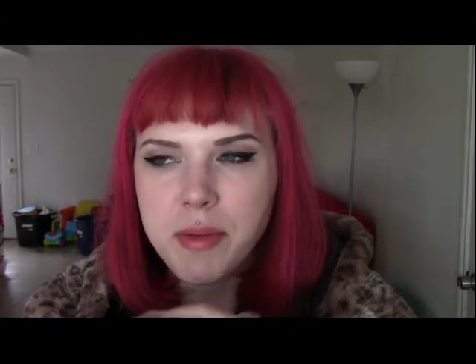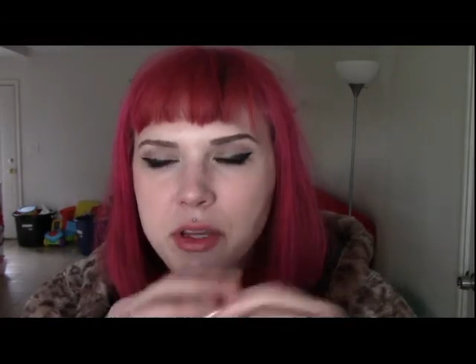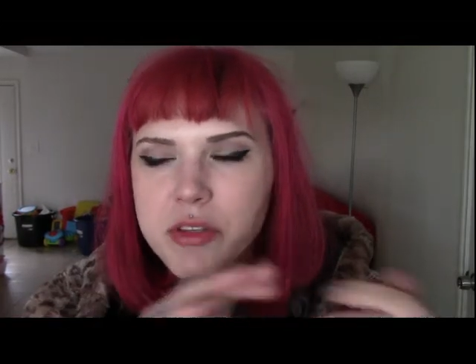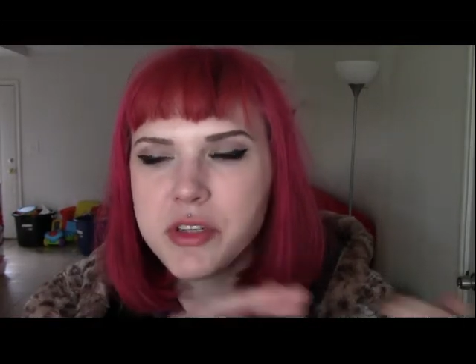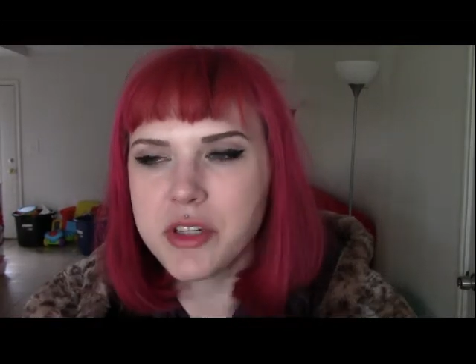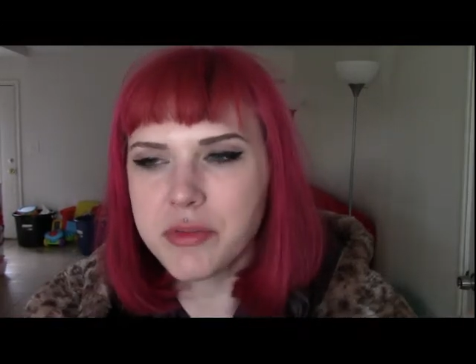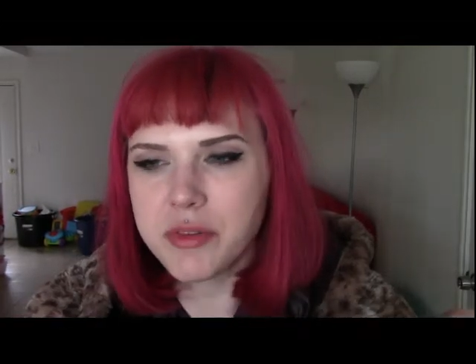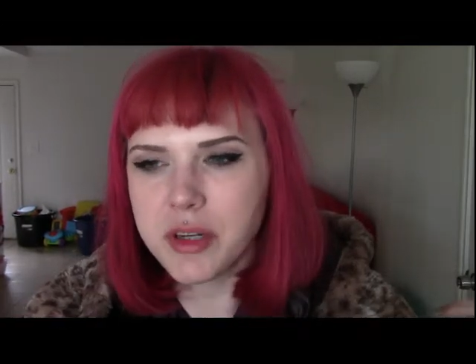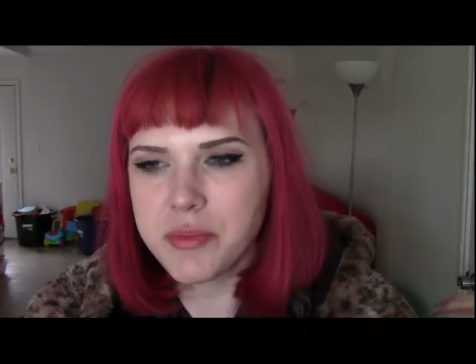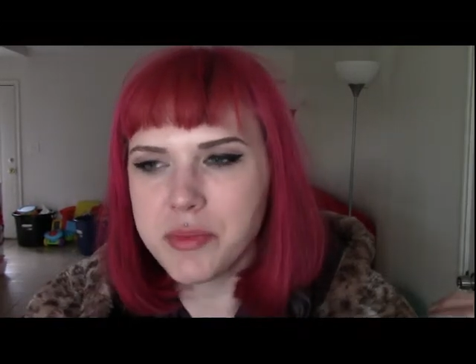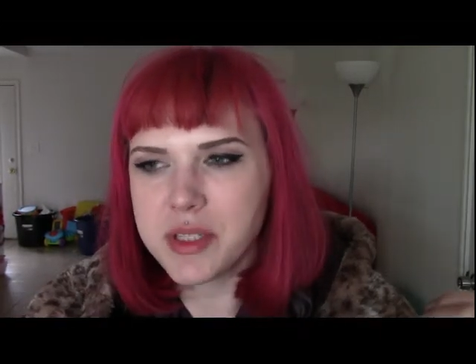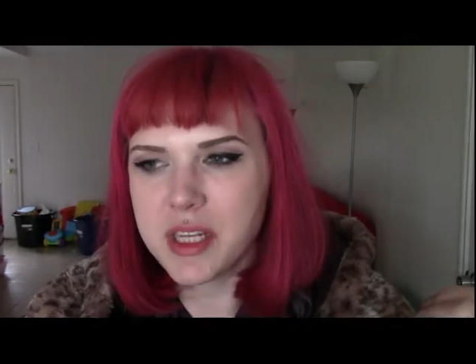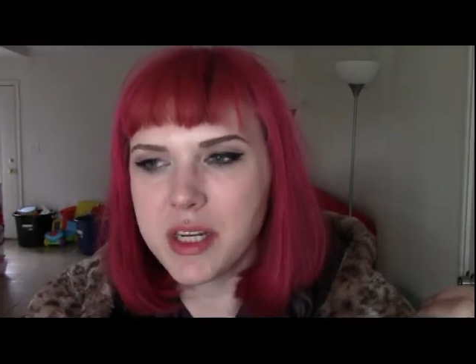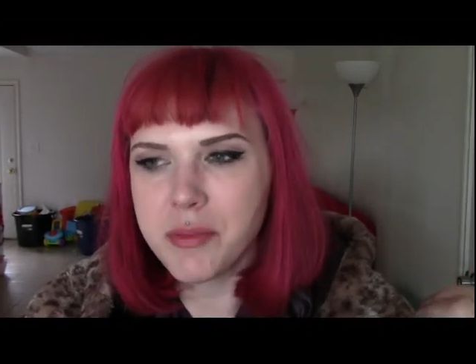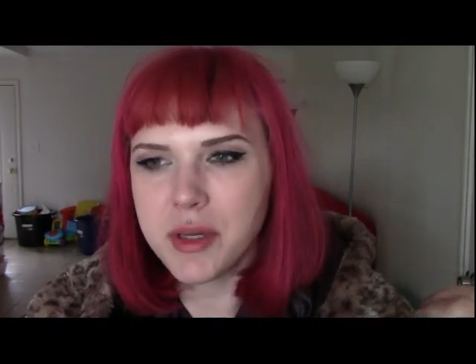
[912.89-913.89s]
I used to rub
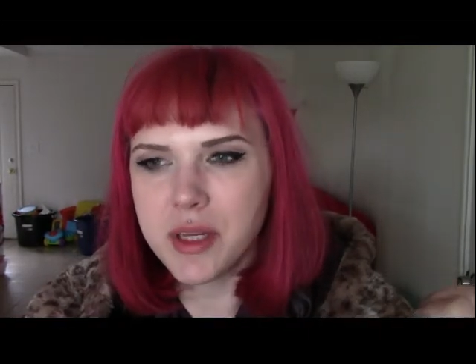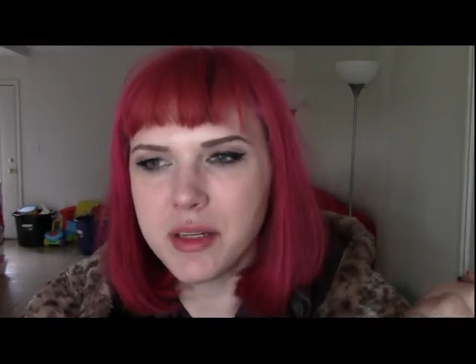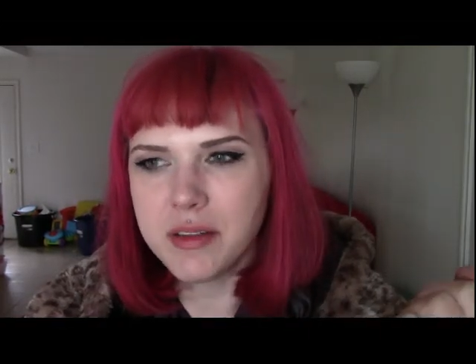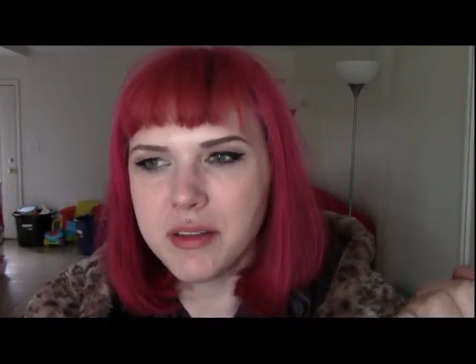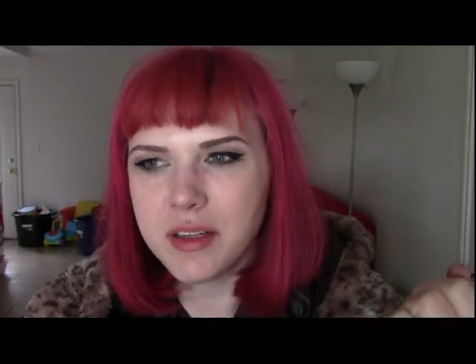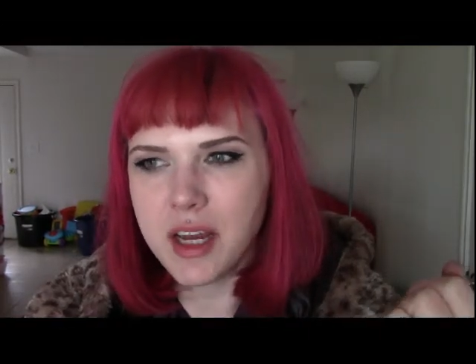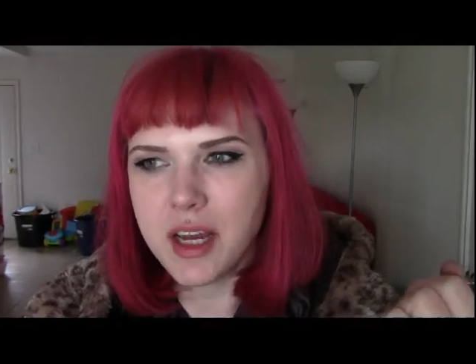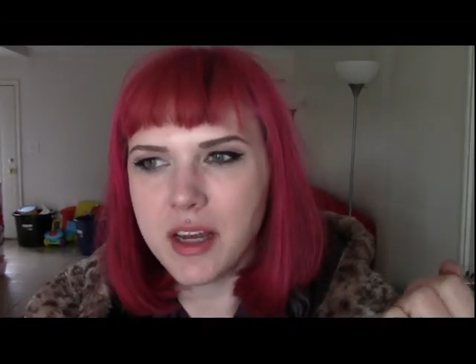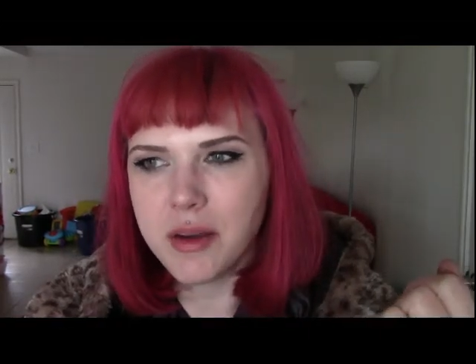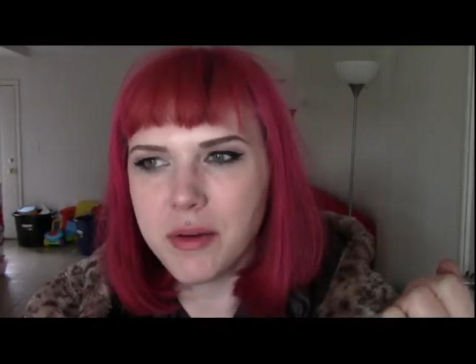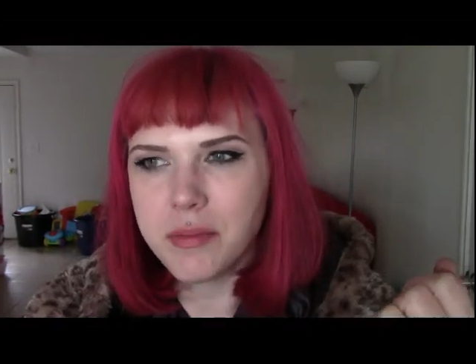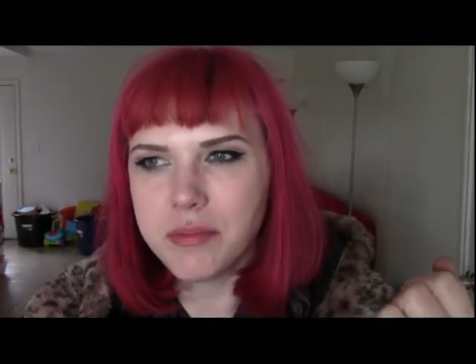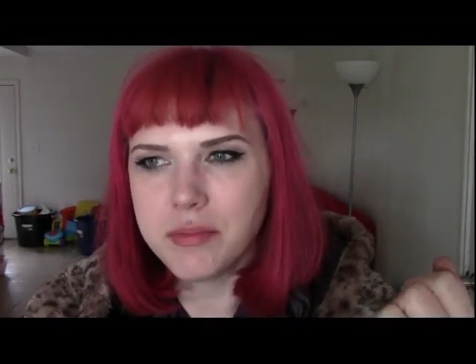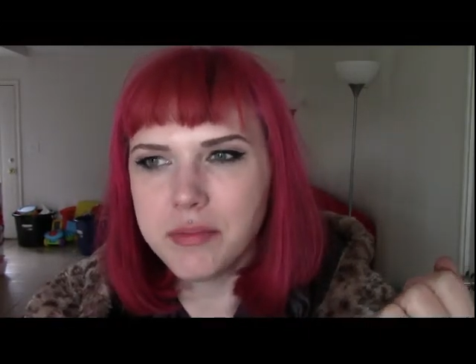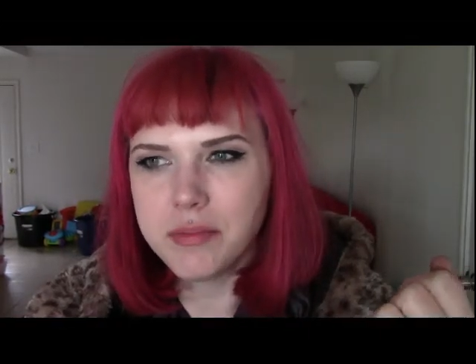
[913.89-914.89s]
cinnamon
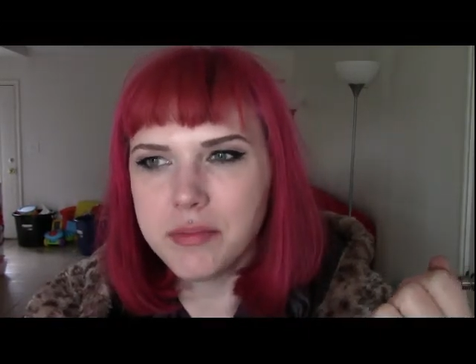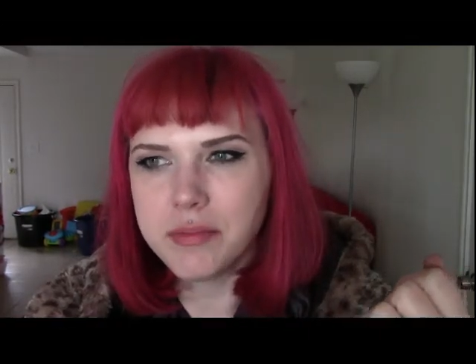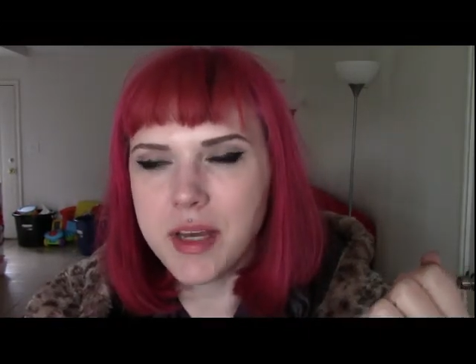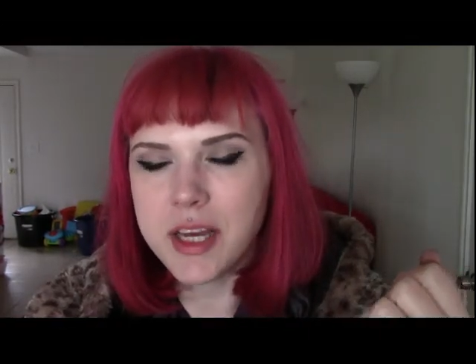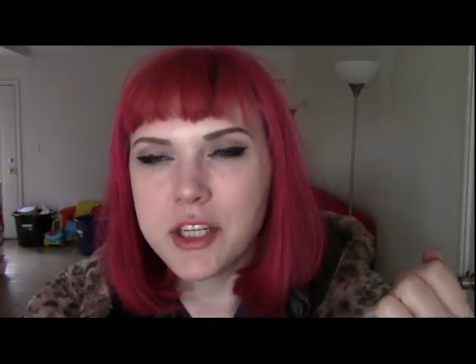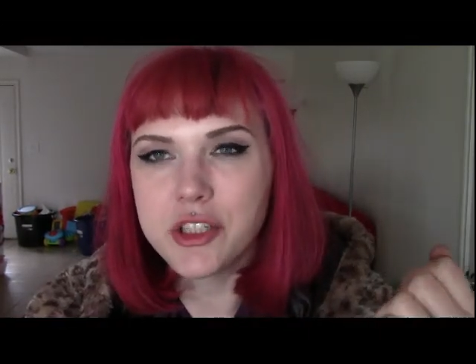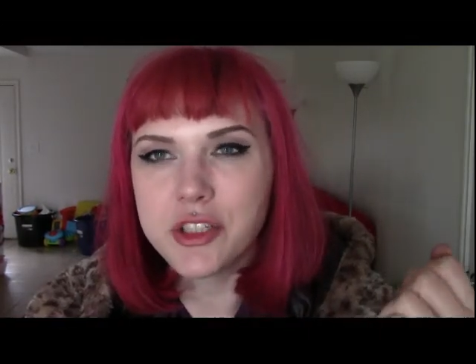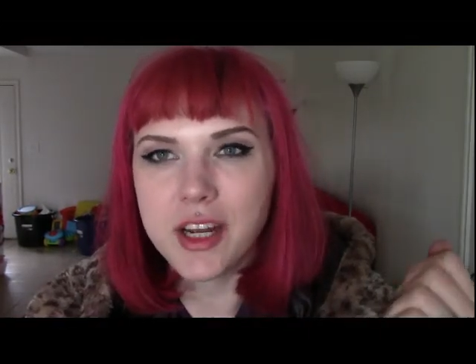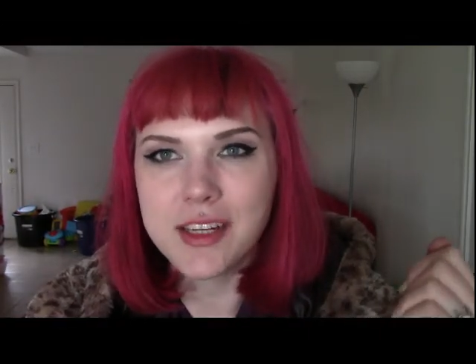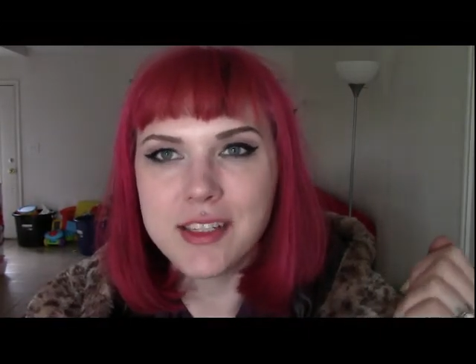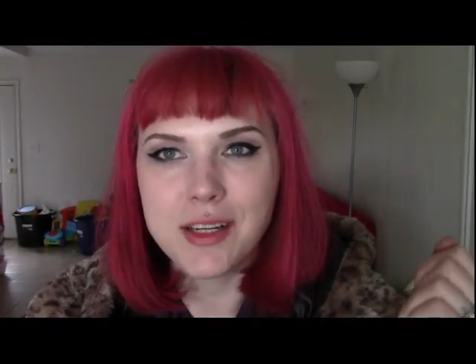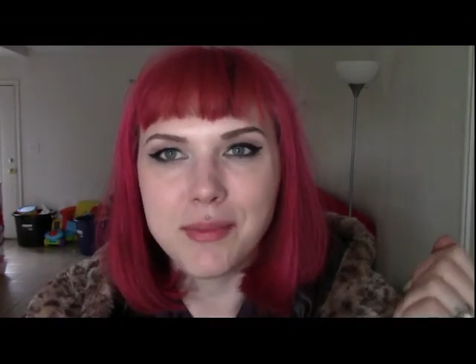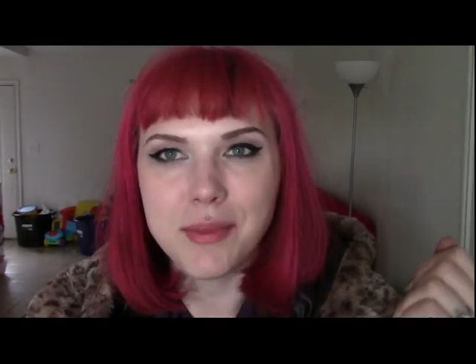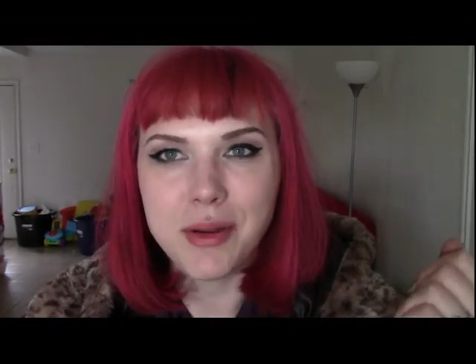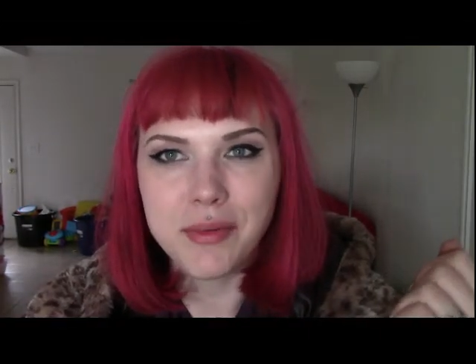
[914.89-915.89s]
extract
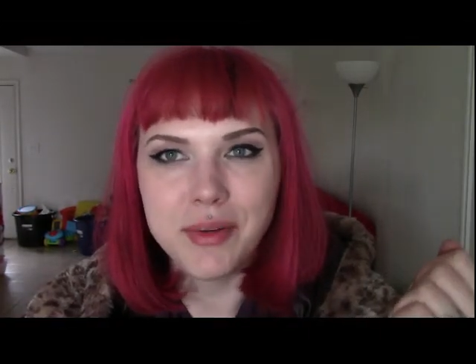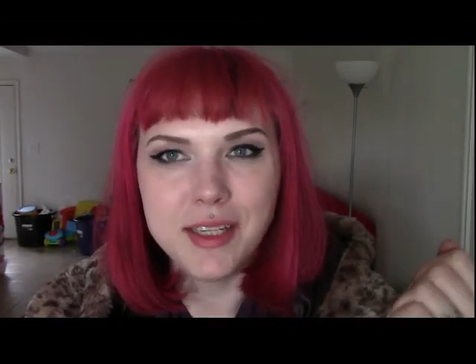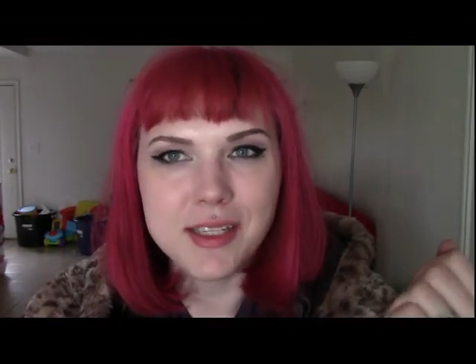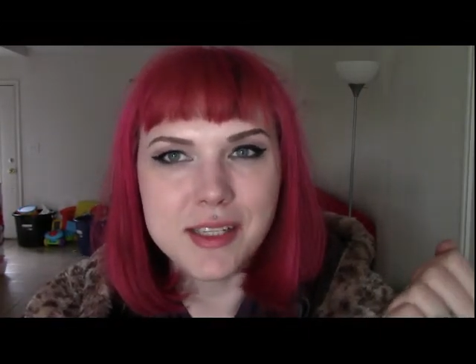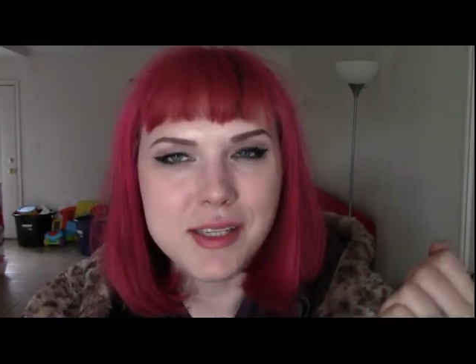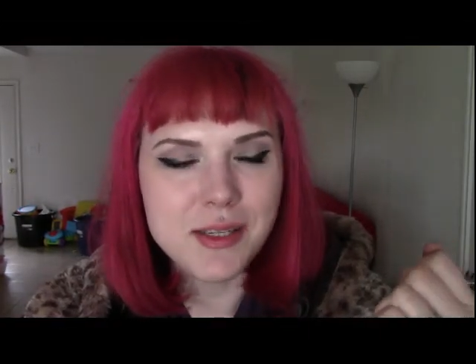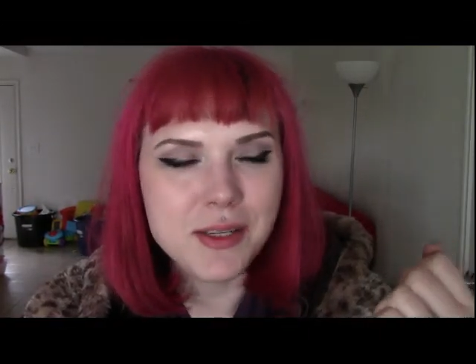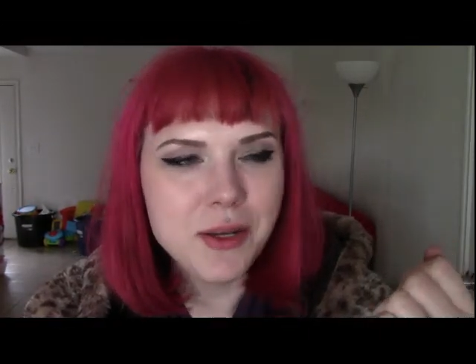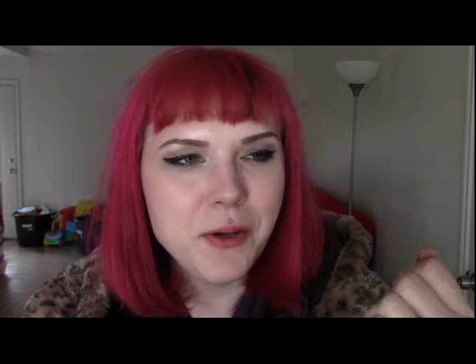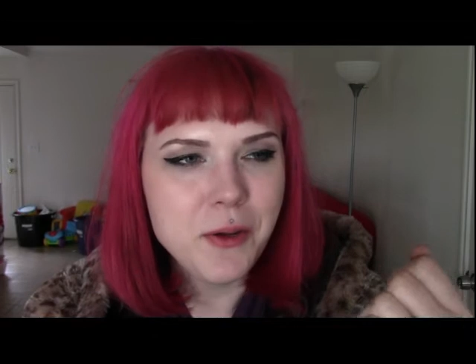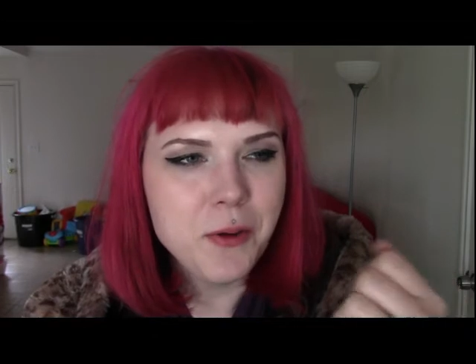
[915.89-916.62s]
on my wrist,